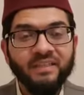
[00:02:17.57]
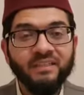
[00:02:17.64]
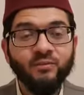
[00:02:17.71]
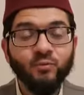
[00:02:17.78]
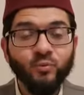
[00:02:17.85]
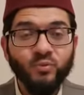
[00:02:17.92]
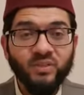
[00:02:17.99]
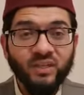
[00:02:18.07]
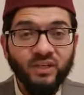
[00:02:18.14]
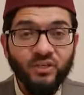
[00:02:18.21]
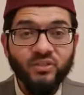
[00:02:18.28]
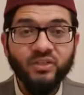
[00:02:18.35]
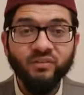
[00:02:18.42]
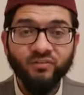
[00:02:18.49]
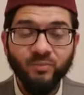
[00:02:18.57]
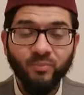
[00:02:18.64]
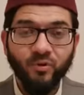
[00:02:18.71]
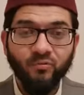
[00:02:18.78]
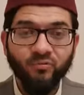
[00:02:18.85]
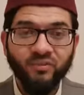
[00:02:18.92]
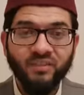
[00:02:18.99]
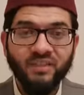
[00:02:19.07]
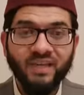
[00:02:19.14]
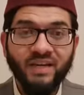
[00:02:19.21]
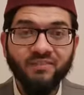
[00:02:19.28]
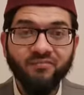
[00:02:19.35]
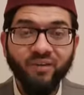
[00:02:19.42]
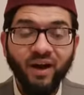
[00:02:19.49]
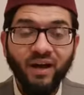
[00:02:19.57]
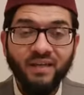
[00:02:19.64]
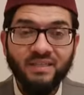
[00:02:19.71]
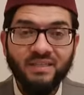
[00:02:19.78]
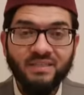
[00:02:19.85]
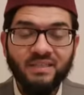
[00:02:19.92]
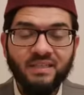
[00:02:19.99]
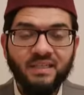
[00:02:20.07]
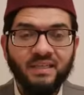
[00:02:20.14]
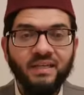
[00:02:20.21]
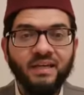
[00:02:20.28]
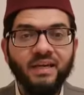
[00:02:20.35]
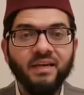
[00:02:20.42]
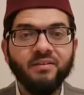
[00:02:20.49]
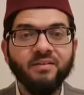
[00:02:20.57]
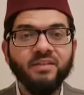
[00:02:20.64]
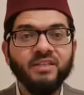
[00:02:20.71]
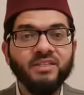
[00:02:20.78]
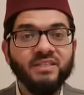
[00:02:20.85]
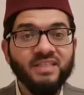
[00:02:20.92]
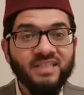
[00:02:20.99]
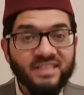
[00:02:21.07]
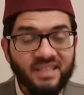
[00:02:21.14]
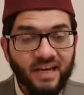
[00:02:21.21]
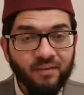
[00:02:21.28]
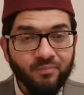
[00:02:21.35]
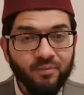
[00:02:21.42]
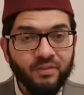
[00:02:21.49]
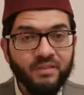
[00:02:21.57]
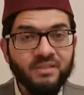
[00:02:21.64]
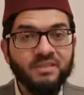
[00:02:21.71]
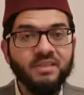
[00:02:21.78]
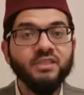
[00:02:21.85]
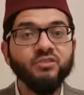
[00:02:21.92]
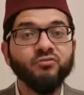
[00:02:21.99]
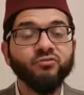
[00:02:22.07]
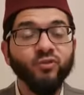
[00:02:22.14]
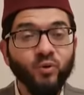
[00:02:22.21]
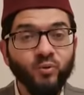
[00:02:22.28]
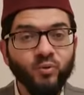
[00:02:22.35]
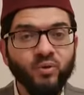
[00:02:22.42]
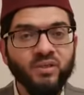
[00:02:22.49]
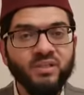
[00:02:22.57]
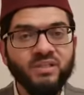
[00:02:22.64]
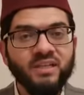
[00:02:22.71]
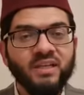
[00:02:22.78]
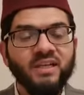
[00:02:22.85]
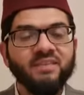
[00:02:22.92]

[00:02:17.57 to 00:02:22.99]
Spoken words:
who's the cousin of the Prophet, he advised his disciples, his followers,